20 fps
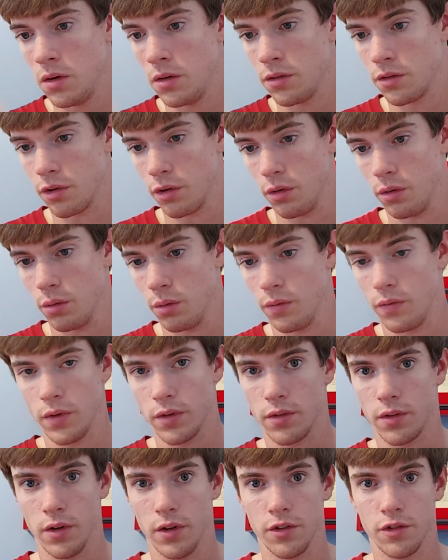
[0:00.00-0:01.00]
So if
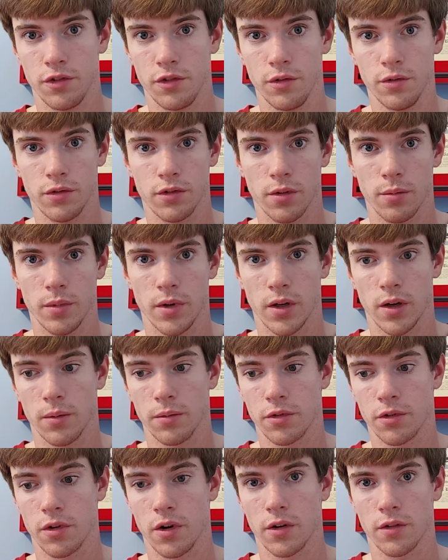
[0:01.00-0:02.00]
it's an issue and somebody
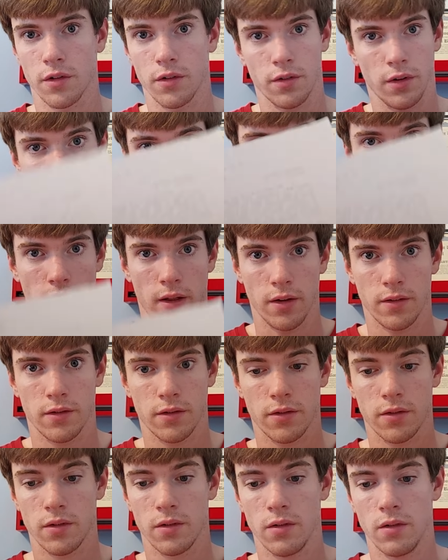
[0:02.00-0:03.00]
comes across and say, hey,
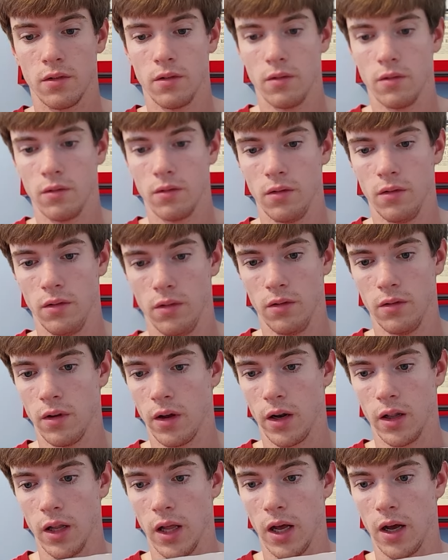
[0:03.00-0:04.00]
that's
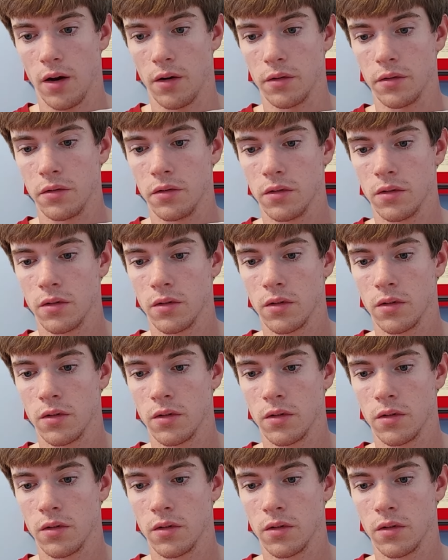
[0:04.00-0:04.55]
not allowed,